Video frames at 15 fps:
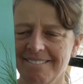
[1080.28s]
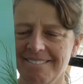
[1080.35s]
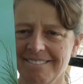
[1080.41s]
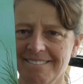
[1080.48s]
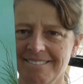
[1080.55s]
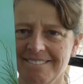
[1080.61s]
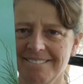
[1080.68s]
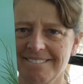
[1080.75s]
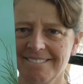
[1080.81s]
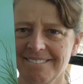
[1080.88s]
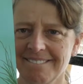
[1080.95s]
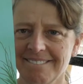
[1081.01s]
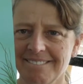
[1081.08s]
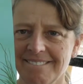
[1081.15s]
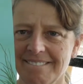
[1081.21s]

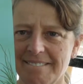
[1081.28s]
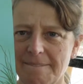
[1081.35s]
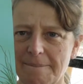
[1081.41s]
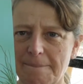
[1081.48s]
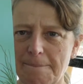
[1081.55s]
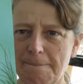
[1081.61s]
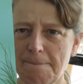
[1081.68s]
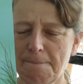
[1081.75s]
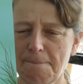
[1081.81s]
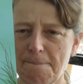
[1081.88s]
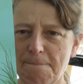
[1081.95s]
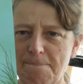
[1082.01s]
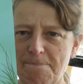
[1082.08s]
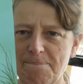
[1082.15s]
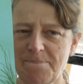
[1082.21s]

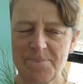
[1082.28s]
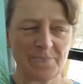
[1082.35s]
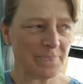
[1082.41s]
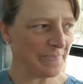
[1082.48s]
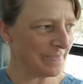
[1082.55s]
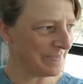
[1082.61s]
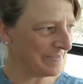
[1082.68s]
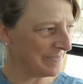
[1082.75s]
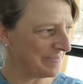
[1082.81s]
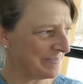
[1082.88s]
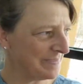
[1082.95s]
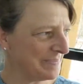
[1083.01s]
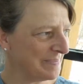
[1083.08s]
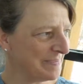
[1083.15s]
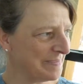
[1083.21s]

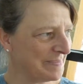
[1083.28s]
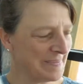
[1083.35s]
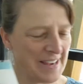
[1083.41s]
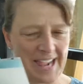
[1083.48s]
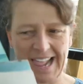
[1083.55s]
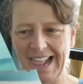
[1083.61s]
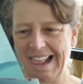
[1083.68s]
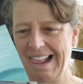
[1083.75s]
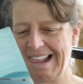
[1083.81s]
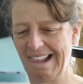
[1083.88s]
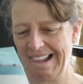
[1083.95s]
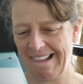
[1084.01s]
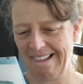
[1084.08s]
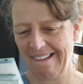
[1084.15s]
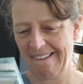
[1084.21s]
(silence)